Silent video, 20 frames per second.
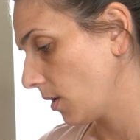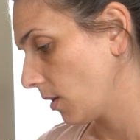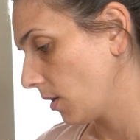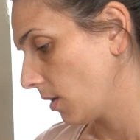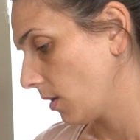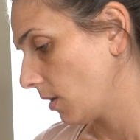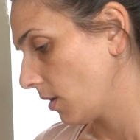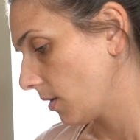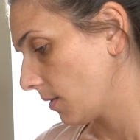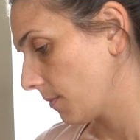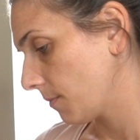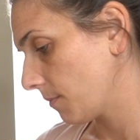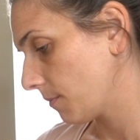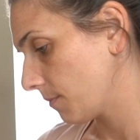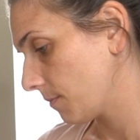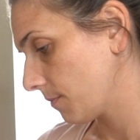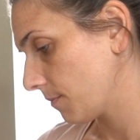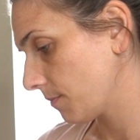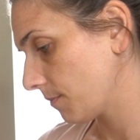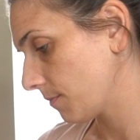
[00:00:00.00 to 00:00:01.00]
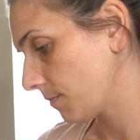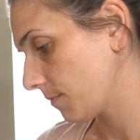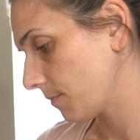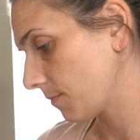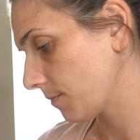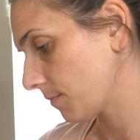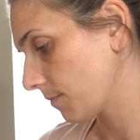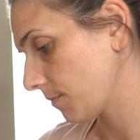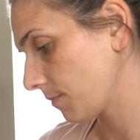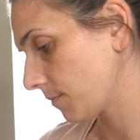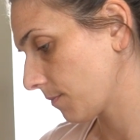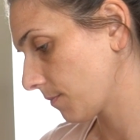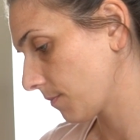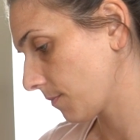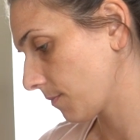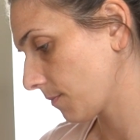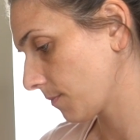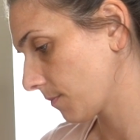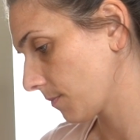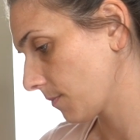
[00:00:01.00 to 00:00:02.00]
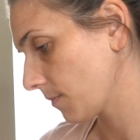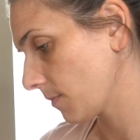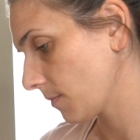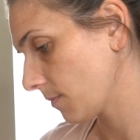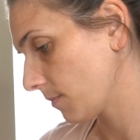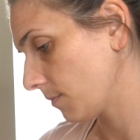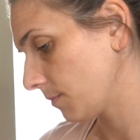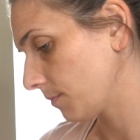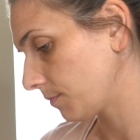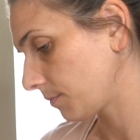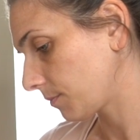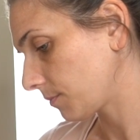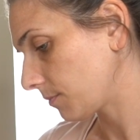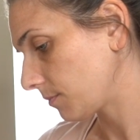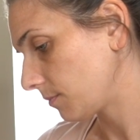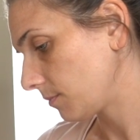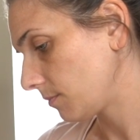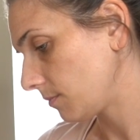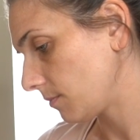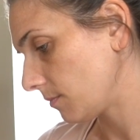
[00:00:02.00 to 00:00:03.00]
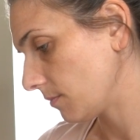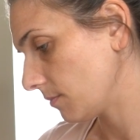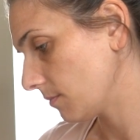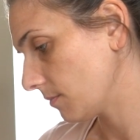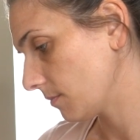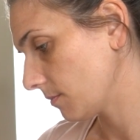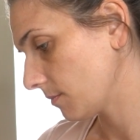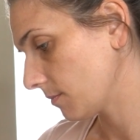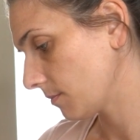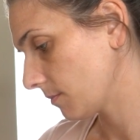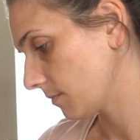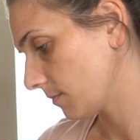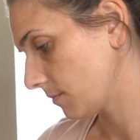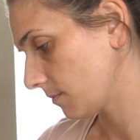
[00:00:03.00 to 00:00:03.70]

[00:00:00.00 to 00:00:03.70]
Nobody speaks.